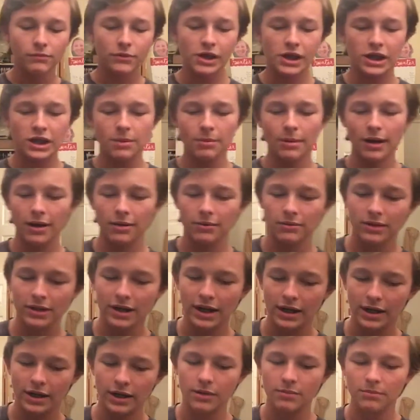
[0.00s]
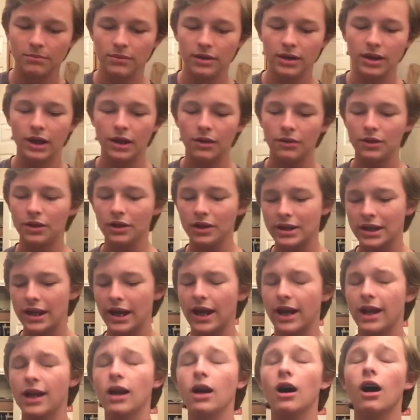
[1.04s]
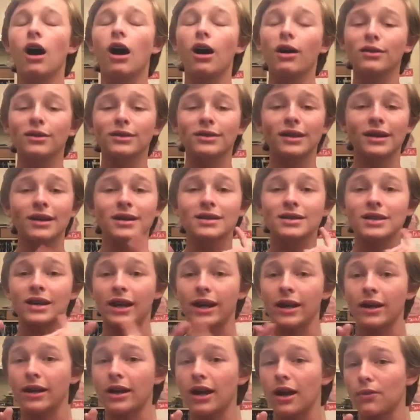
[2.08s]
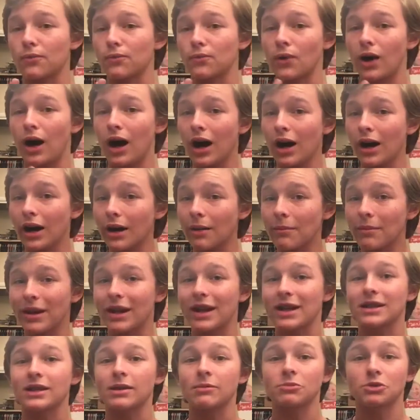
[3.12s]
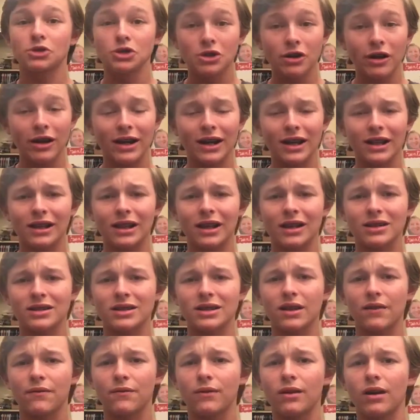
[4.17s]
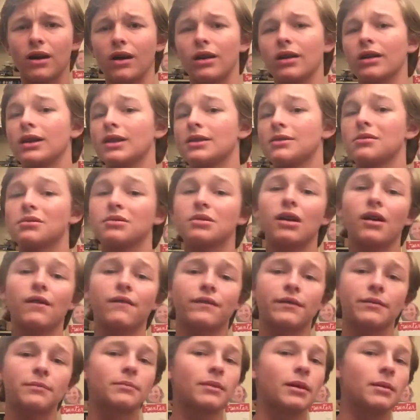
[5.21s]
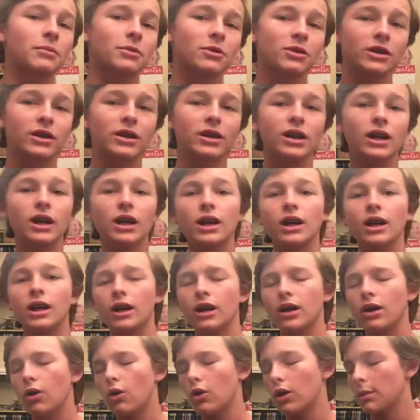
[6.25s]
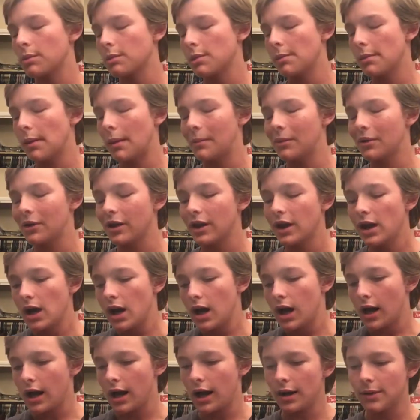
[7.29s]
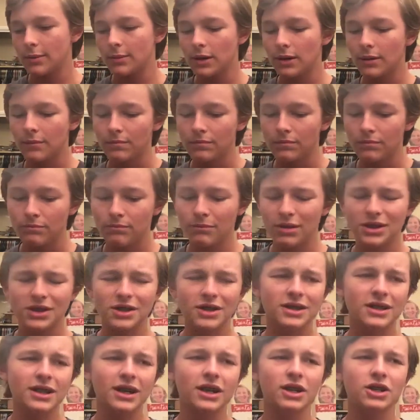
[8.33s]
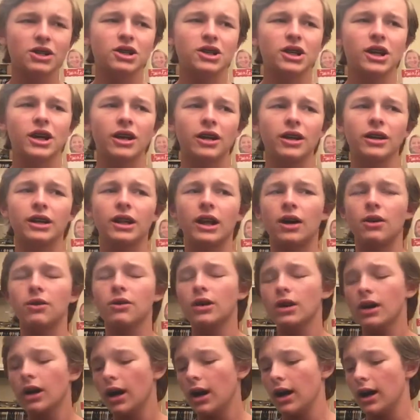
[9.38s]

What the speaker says: just about kind of, you know, your take, all the things that I got wrong, because I'm sure I got a lot of stuff wrong. This was all from memory, horrible memory, but just kind of share, you know,